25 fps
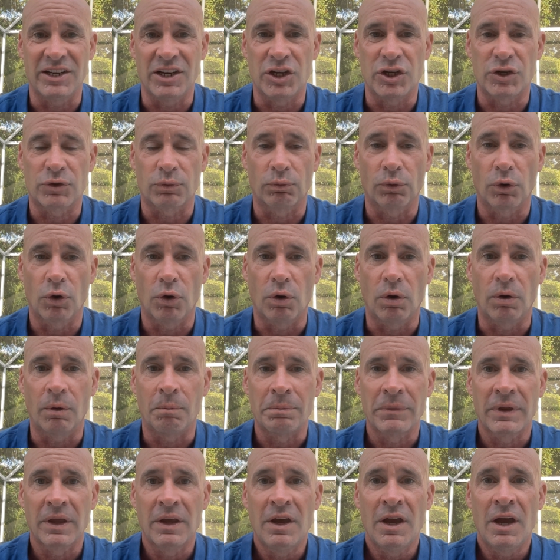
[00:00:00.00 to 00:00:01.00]
each role.
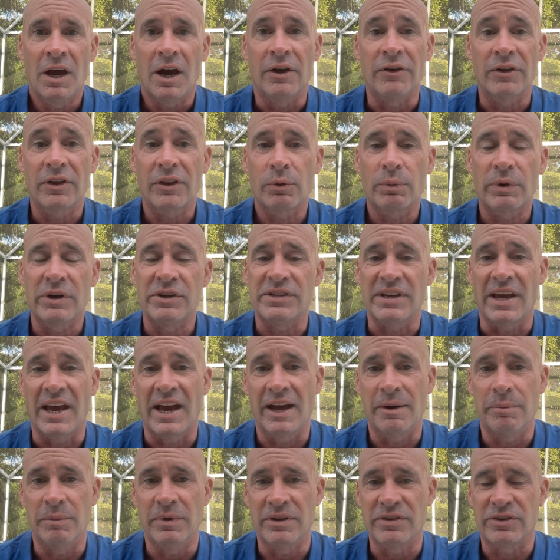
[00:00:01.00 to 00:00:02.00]
Another one is
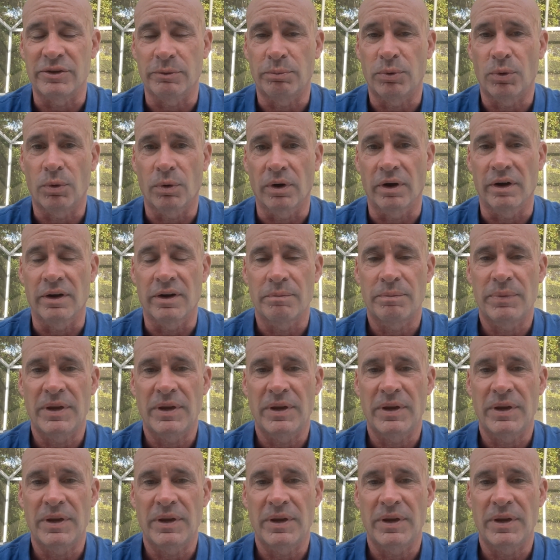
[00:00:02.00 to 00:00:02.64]
admin support.